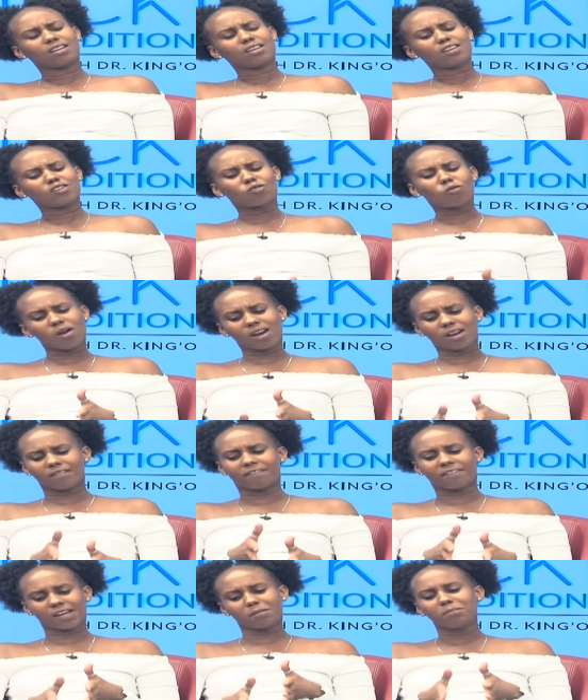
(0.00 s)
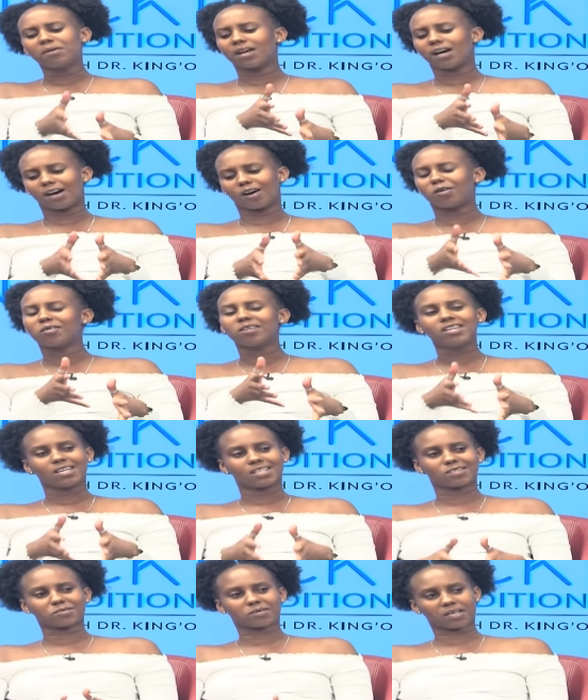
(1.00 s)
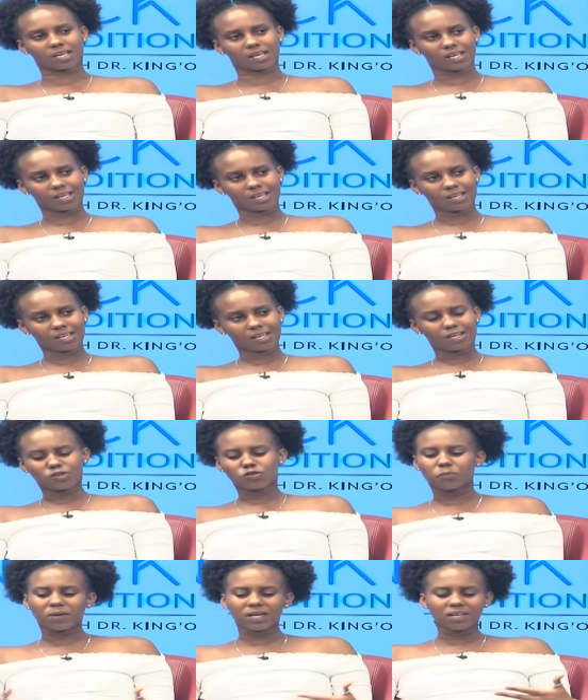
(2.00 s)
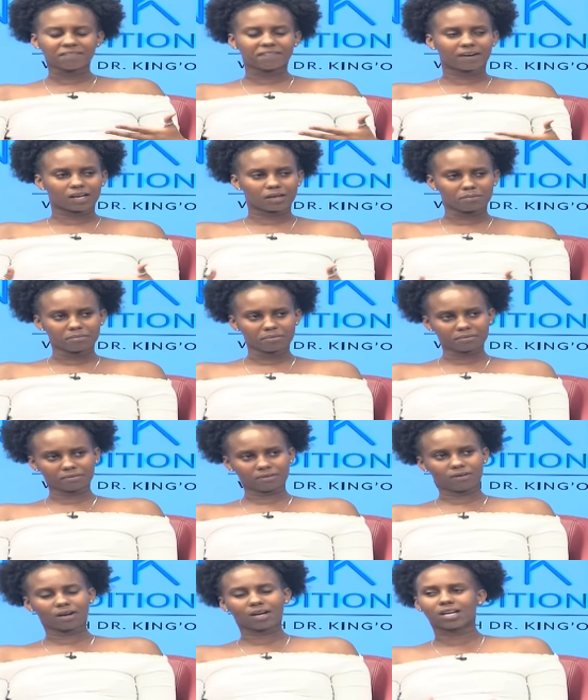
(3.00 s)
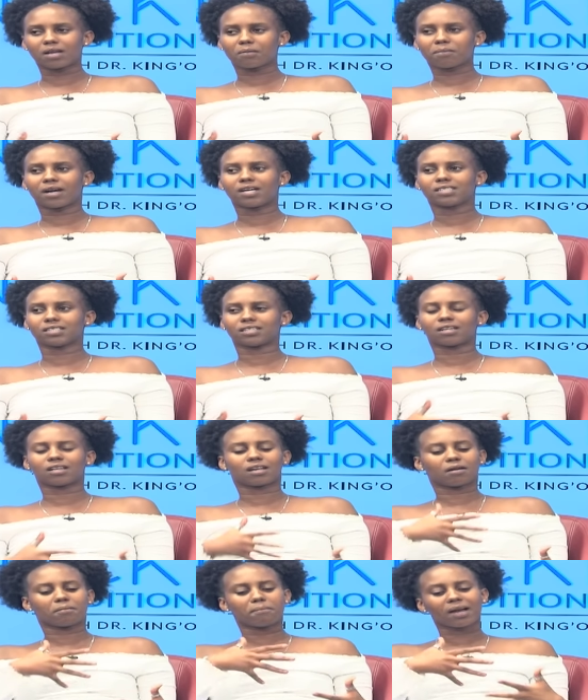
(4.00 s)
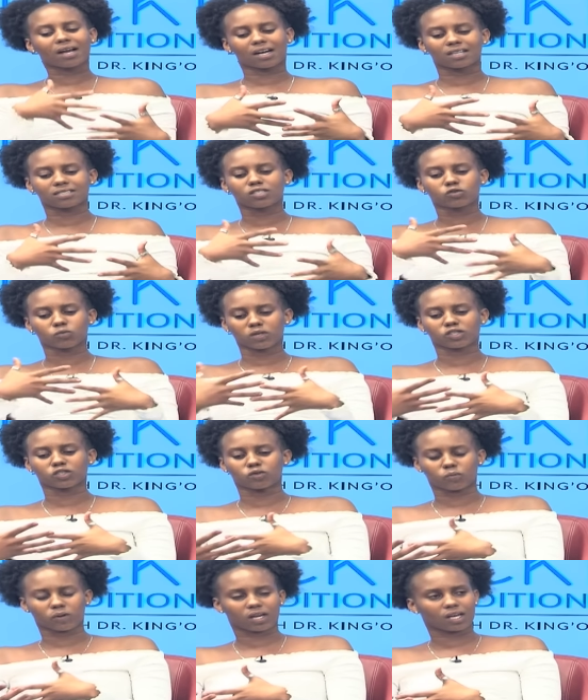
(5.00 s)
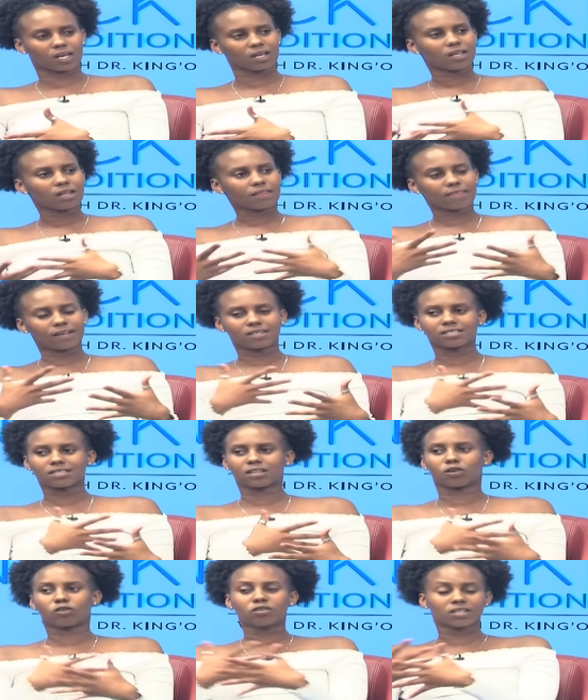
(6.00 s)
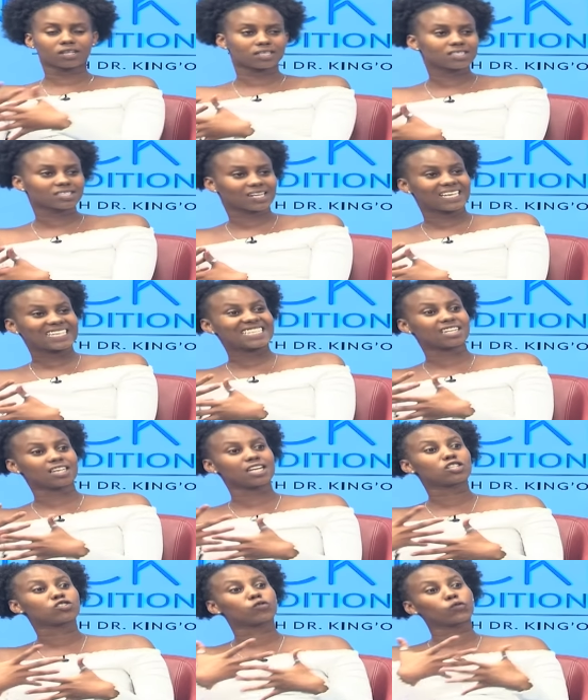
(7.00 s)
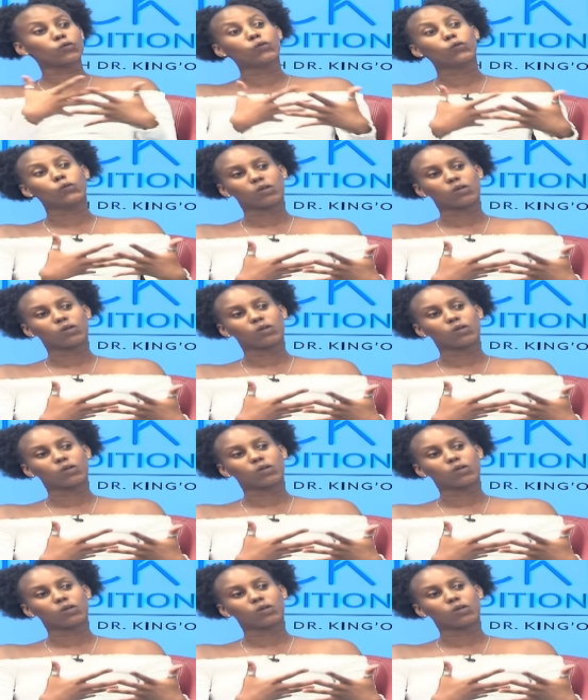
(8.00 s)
kuwa na vibe na audience, okay? Tupeni vibe. Wakaniambia make a situation where that the audience can relate to you.